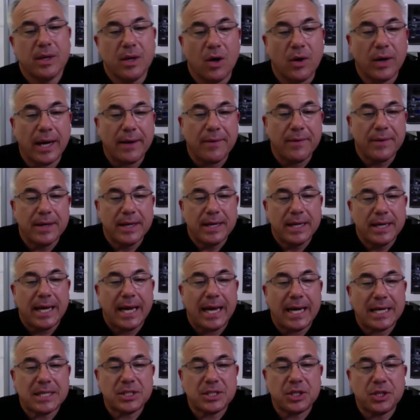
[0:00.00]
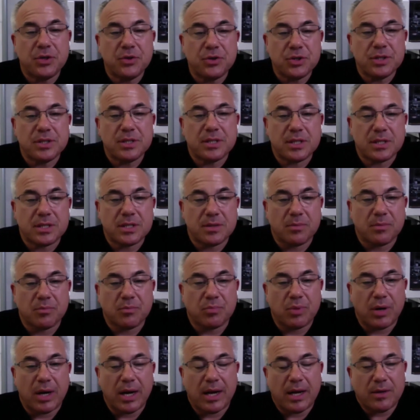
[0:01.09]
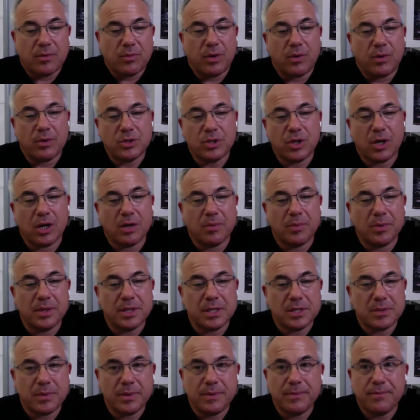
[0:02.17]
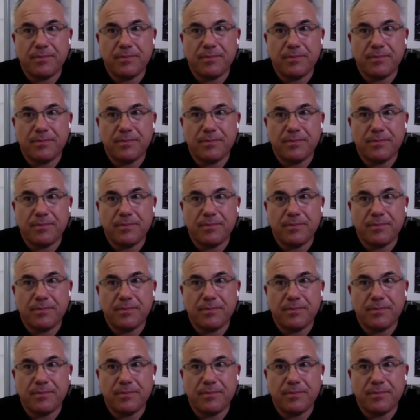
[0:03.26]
Okay. Execution system, Brad. We want to talk about this one?